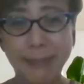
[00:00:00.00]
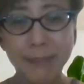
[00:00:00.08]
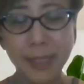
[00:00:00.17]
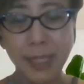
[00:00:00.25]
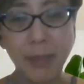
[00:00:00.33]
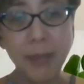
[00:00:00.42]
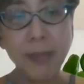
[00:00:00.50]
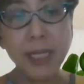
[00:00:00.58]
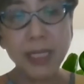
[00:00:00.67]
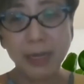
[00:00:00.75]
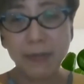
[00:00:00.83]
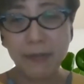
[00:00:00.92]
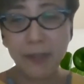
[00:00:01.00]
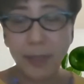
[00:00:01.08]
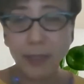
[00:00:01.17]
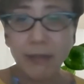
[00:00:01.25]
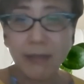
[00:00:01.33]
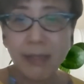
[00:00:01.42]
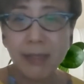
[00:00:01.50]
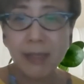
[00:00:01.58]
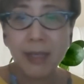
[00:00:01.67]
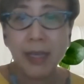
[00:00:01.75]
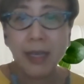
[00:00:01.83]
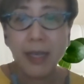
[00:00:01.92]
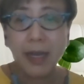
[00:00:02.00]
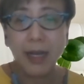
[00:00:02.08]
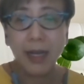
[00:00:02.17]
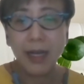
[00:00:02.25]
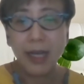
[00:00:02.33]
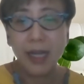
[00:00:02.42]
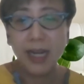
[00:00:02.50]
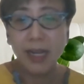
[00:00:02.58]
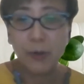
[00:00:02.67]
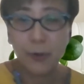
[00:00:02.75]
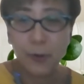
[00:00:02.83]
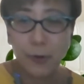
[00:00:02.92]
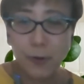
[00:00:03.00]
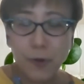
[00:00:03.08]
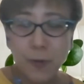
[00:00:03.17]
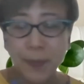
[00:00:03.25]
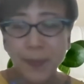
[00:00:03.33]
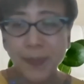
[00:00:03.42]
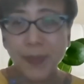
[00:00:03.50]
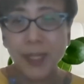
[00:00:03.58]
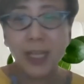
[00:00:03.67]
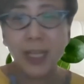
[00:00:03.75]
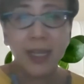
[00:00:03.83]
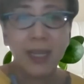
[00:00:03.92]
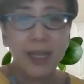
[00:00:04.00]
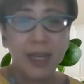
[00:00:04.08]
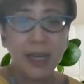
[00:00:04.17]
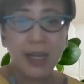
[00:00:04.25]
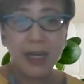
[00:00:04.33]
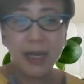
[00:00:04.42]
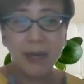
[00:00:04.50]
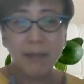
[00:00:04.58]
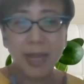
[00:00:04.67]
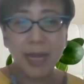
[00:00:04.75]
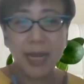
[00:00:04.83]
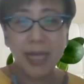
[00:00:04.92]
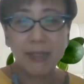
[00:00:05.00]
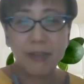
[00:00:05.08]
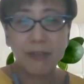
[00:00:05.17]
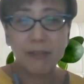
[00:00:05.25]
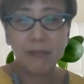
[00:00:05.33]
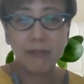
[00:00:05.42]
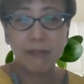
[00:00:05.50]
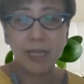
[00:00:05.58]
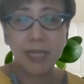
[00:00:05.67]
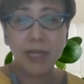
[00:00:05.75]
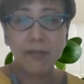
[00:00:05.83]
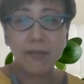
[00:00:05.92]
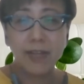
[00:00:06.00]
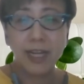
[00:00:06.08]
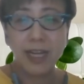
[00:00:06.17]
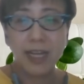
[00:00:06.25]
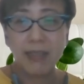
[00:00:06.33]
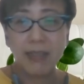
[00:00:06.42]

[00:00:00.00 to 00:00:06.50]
It made me uncomfortable, and I grew. I like to think of that as